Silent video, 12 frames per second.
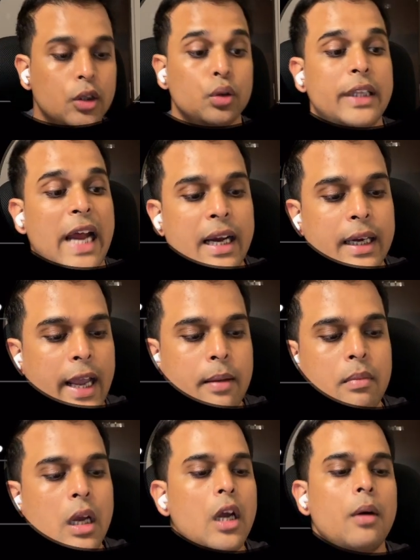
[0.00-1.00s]
So that
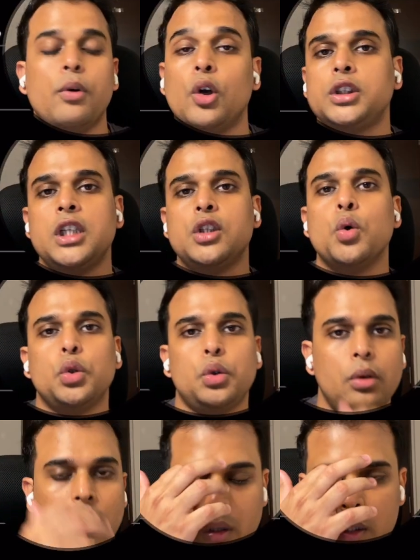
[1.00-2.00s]
time process goes
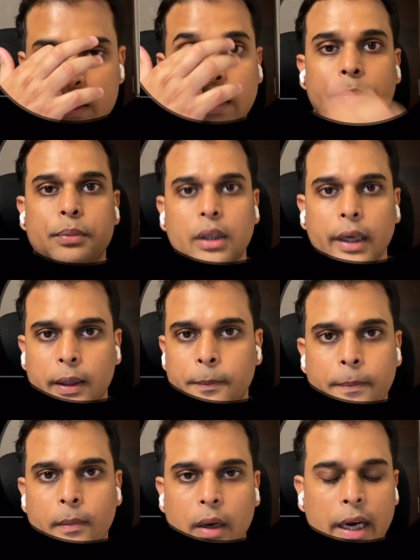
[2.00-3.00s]
to your sleep state,
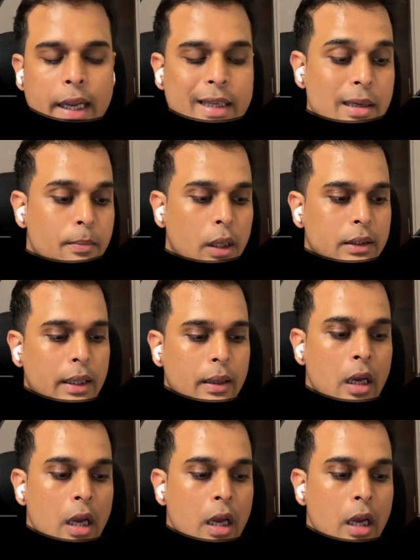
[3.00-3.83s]
right? As simple as that.